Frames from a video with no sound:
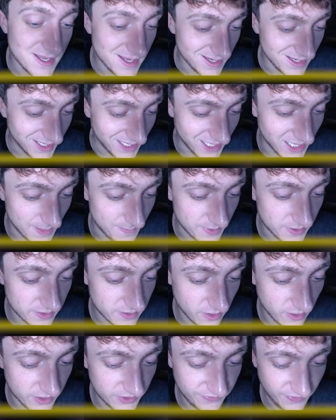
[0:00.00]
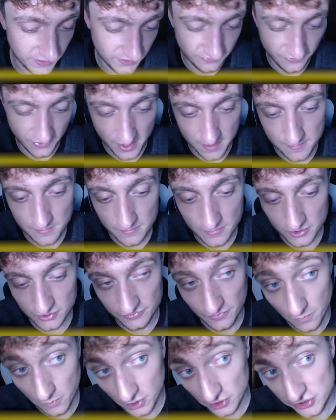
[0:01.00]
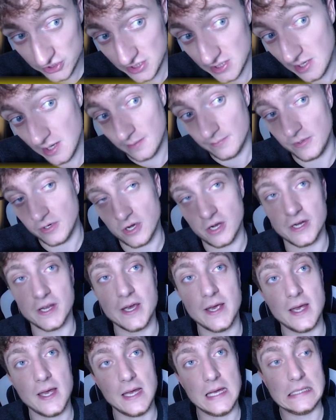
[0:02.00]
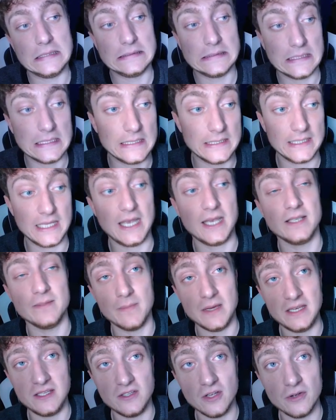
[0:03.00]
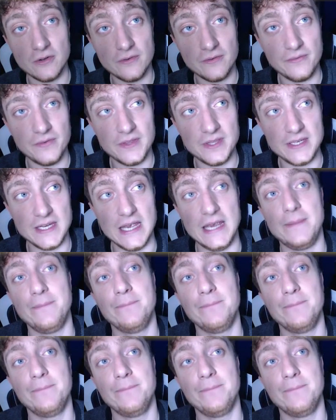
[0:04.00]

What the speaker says: But, guys, thanks very much for watching. I'm Connor, and that is me done for the day.